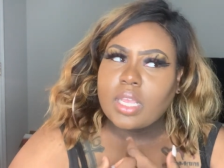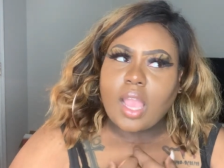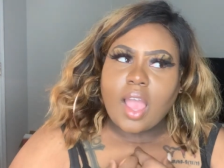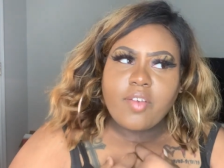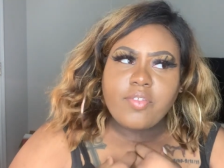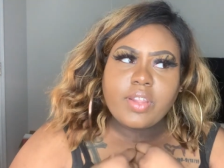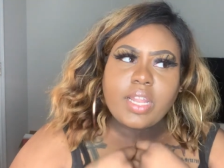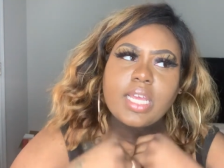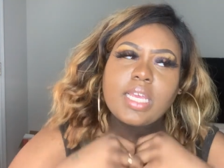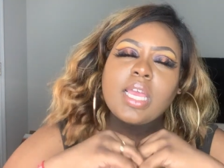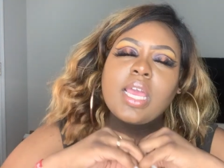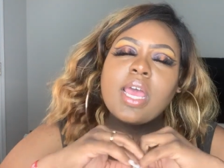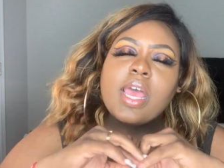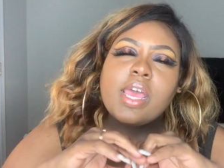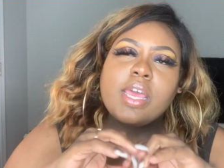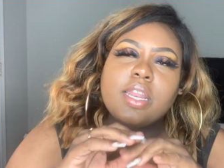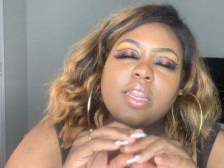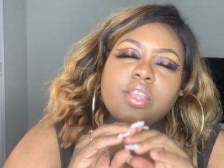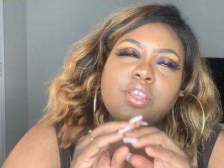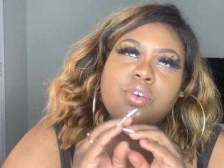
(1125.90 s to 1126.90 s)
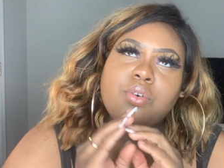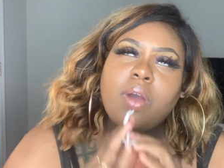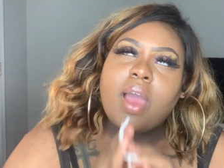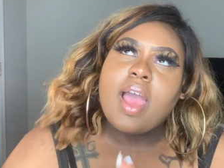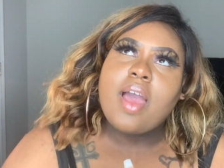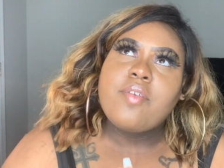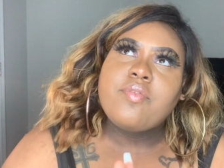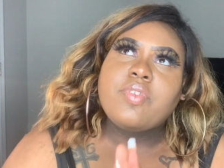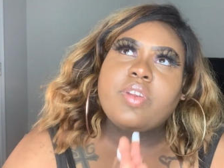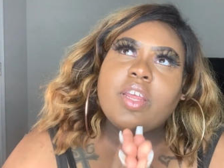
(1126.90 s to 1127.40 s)
I feel like you
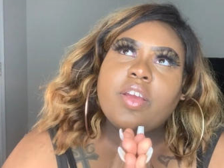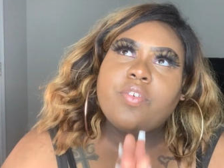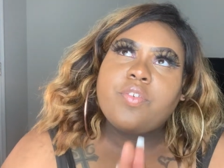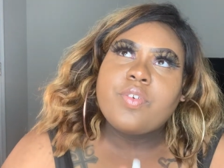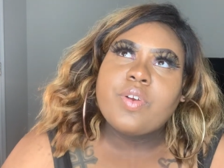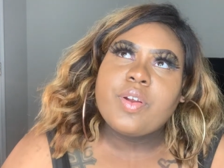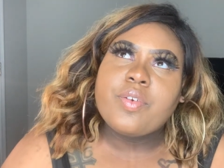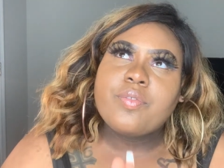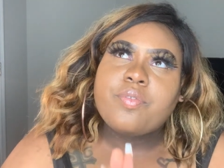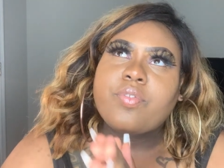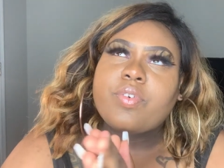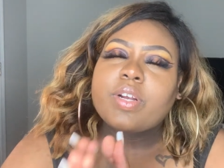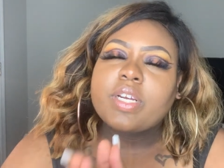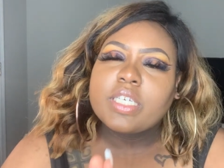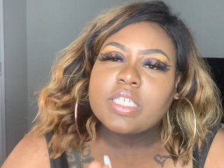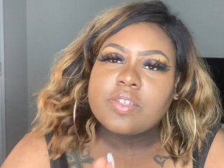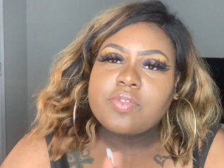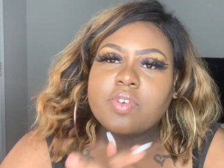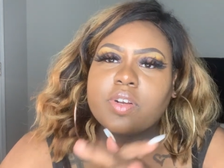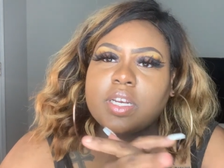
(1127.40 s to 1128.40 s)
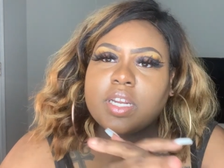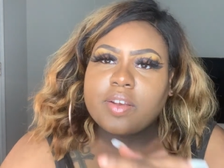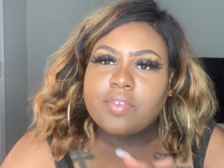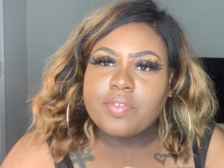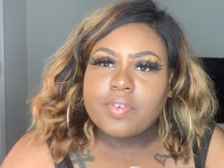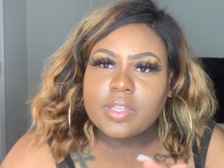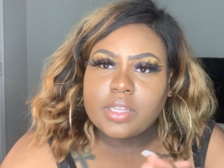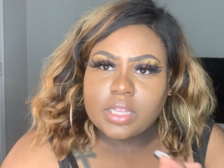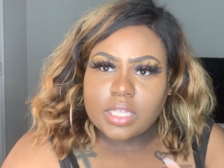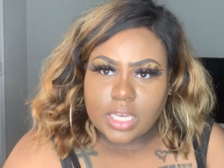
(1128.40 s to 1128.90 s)
have different friends for
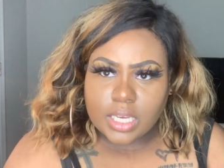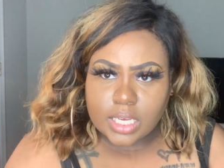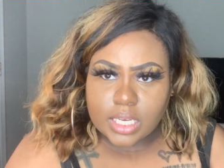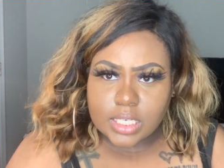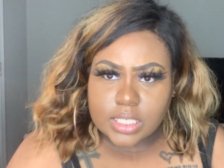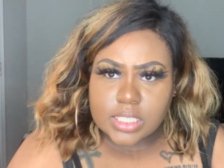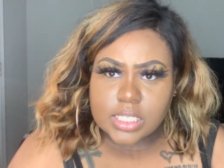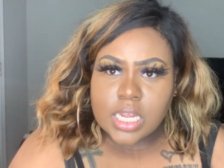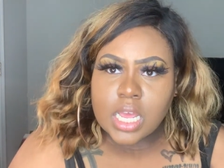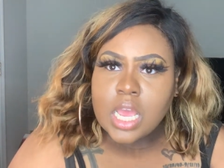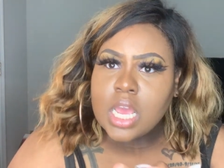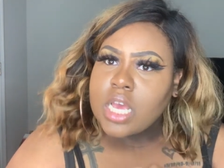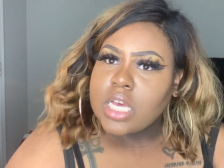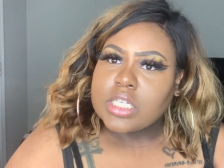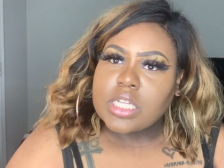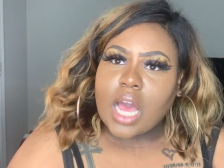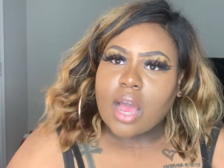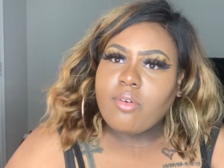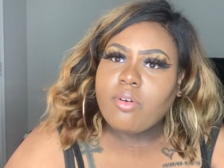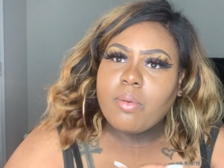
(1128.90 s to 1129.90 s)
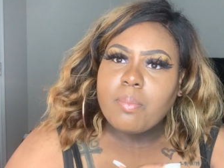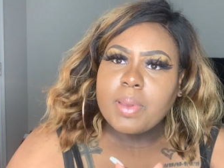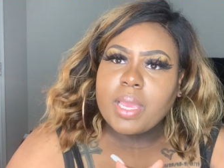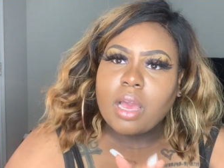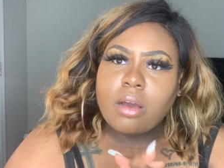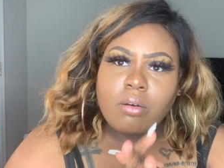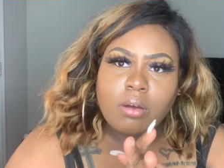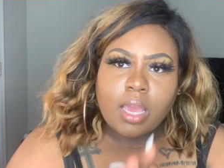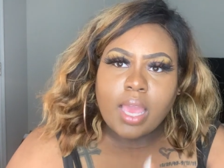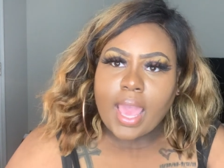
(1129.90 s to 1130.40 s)
different things. So I will
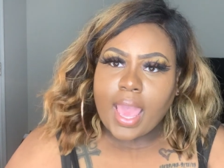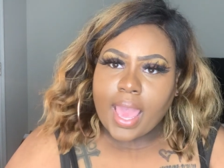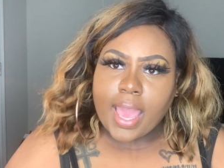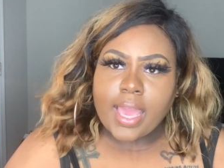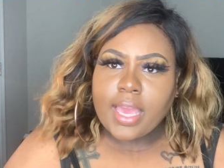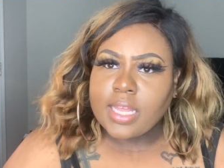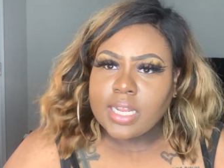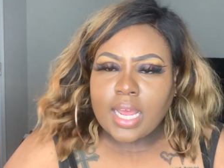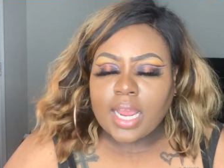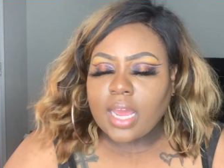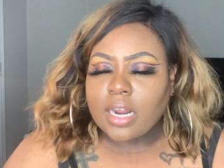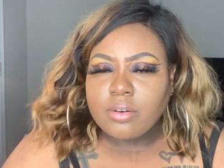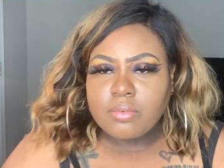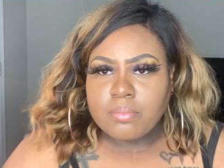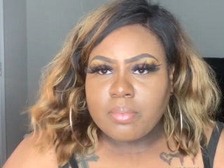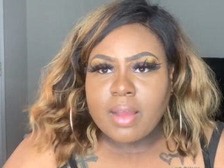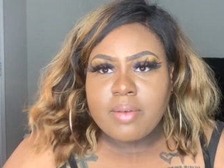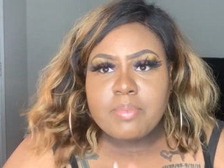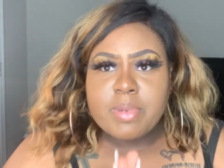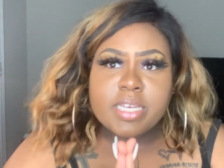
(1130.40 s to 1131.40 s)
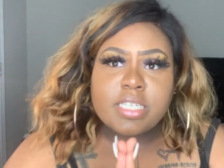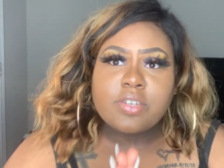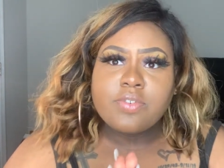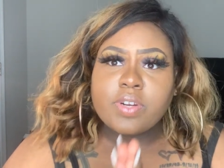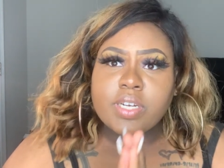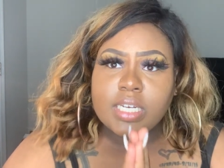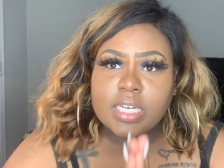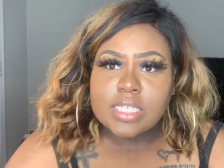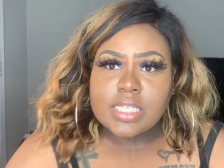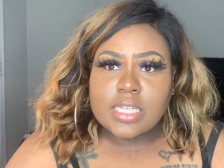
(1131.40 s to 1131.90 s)
be okay. Like I don't my best
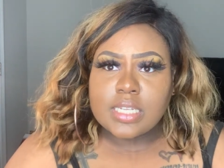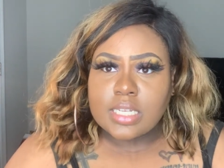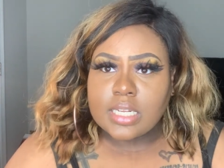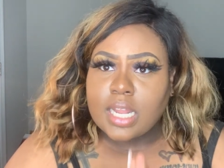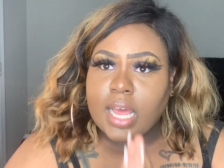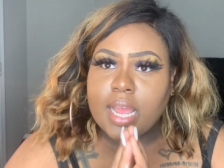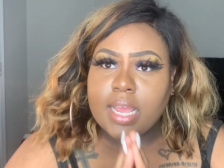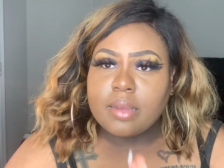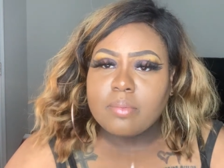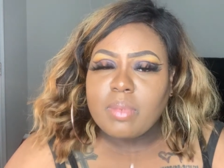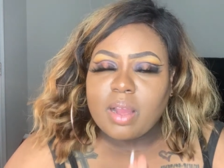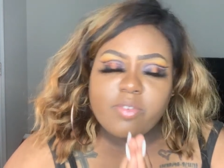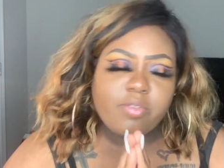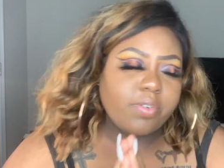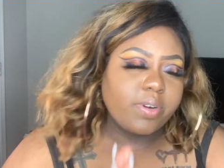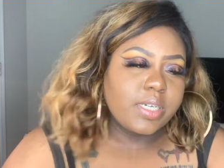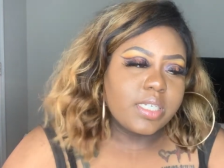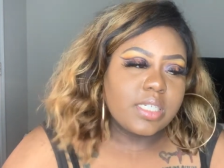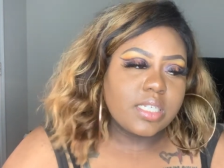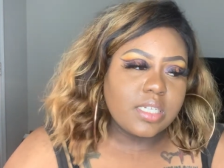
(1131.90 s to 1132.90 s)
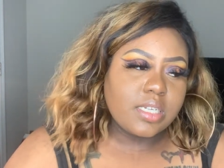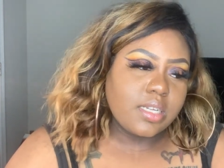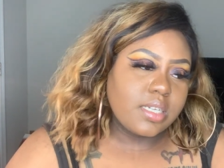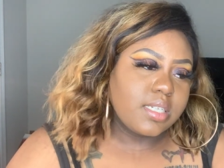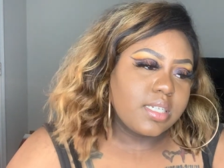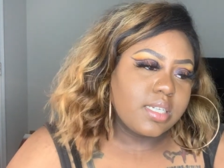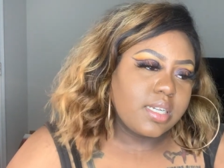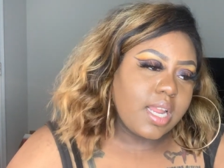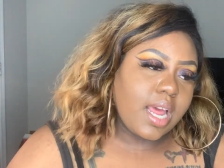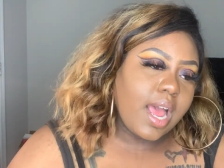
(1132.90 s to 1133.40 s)
friend doesn't like my friends
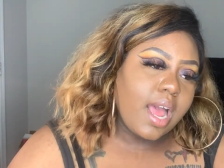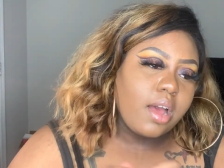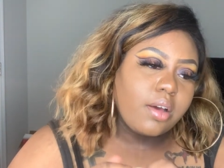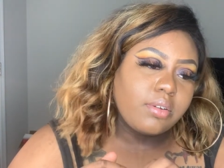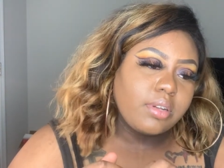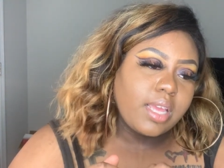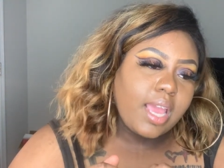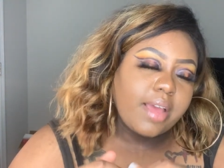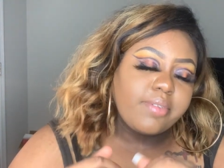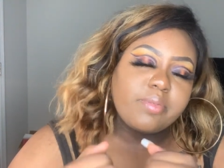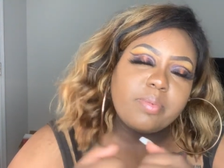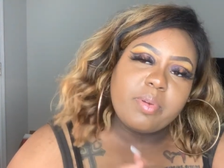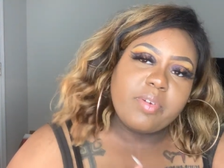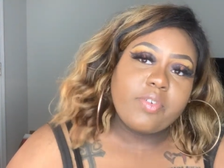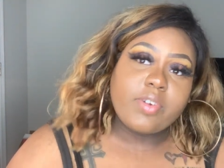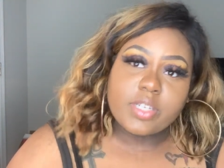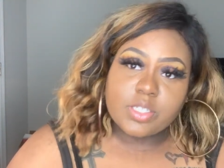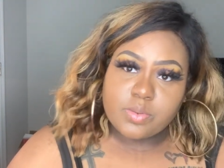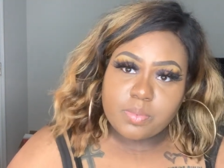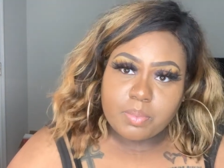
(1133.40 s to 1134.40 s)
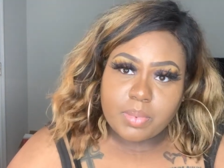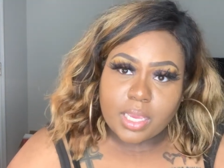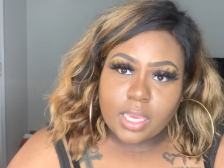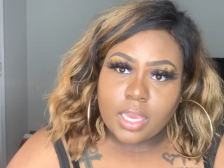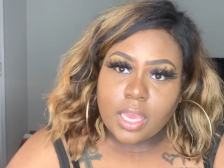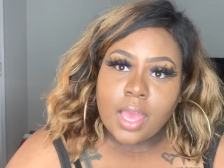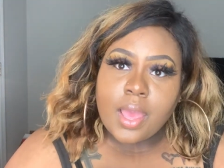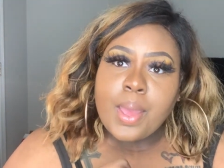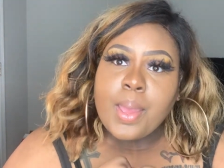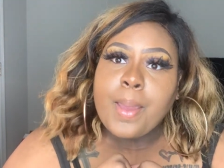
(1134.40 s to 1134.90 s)
does not only have to be friends with
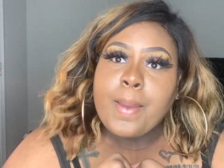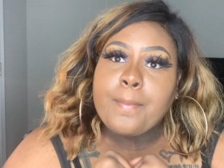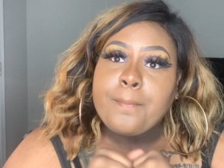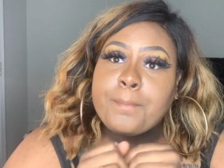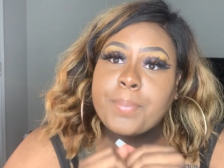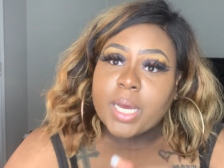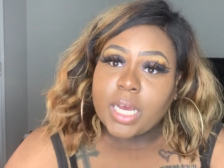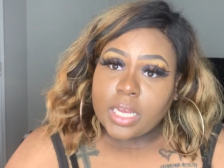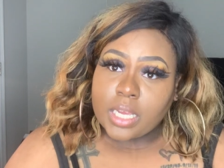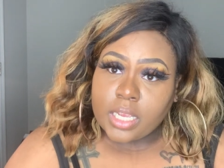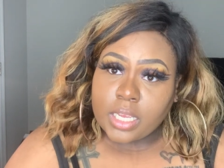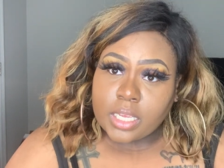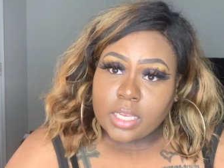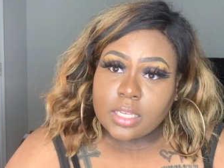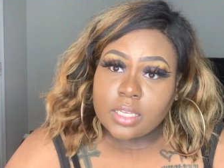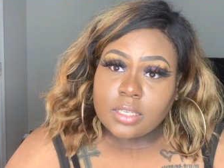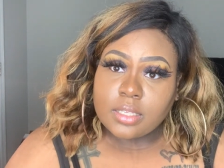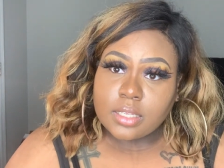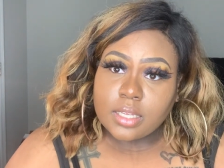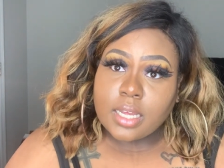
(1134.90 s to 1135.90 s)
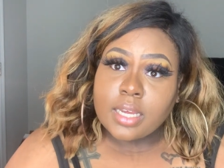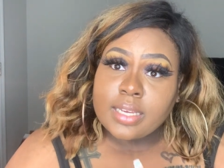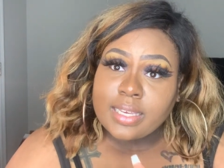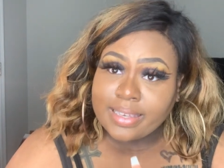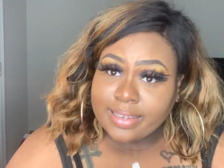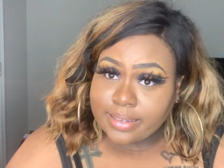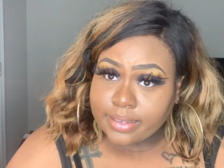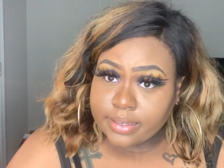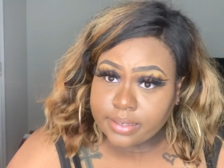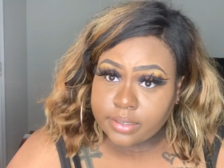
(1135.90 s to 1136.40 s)
me. But
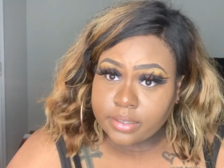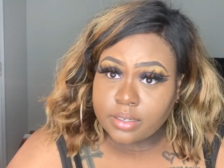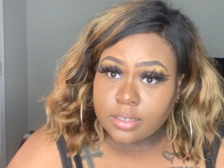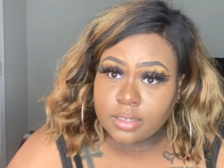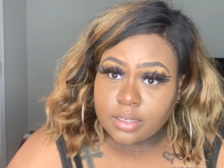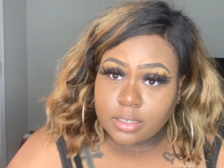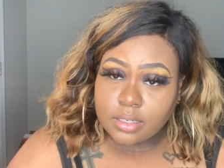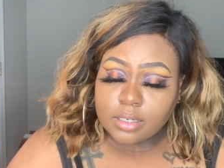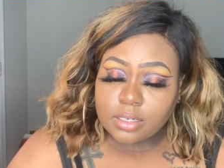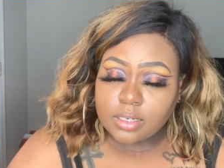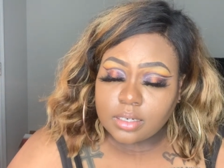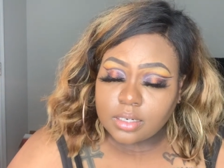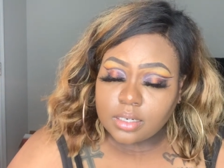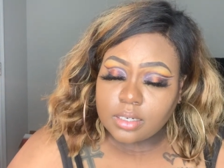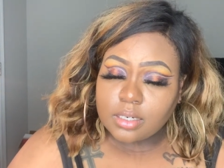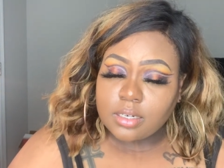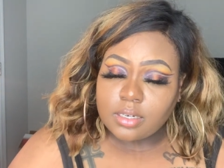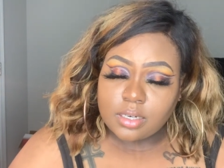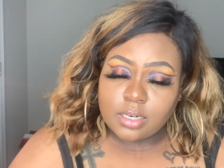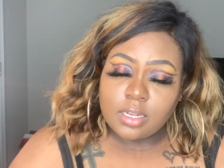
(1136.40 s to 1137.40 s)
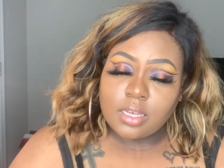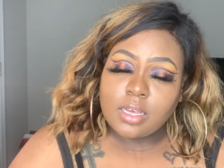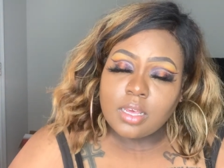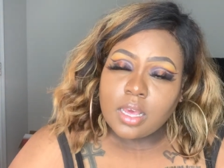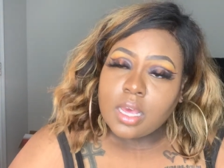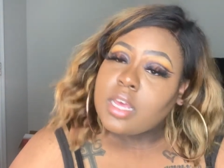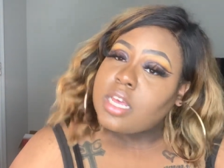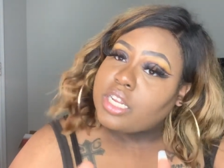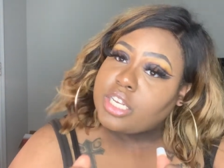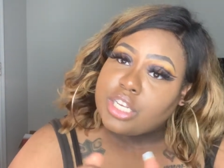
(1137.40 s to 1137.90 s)
again,
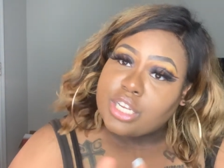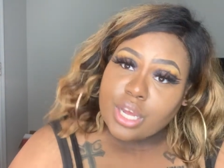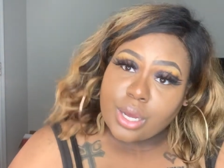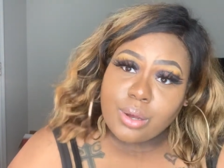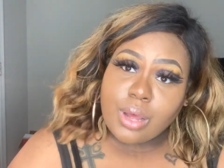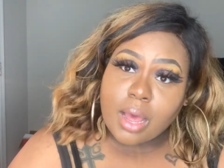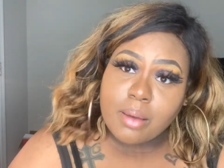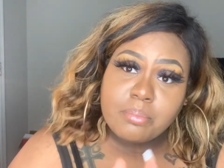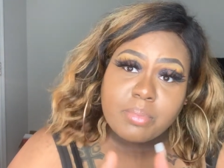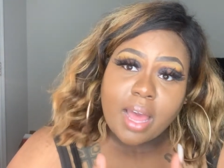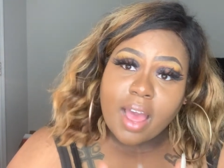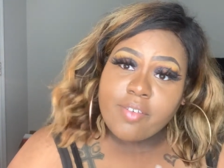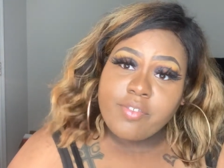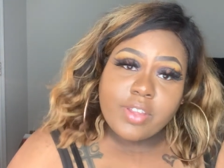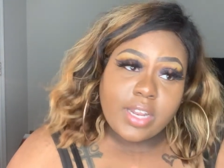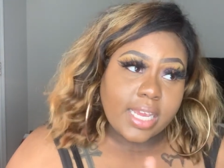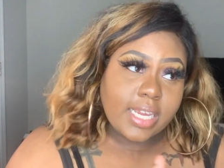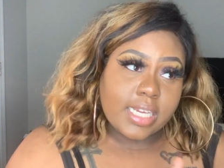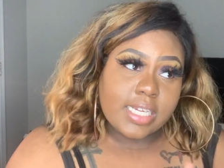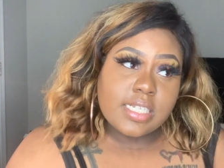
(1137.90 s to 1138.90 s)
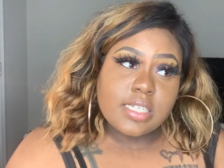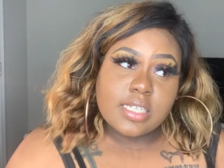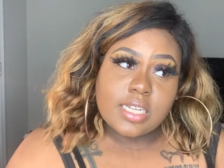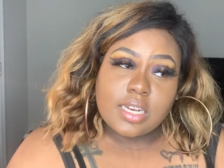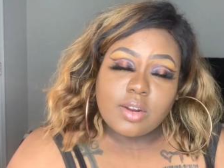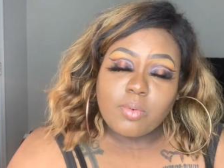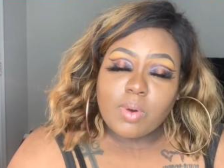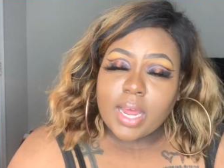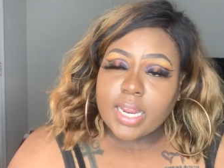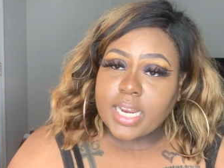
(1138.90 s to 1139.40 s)
don't I'm I feel like Issa
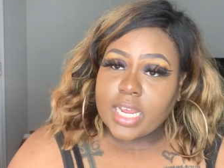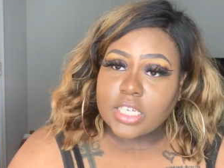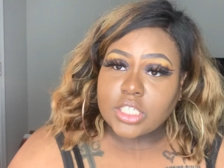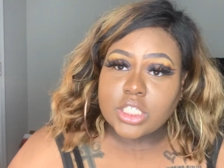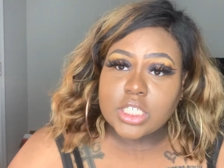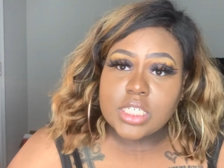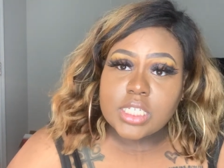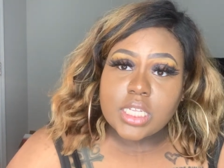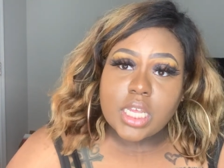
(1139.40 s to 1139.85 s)
why now. She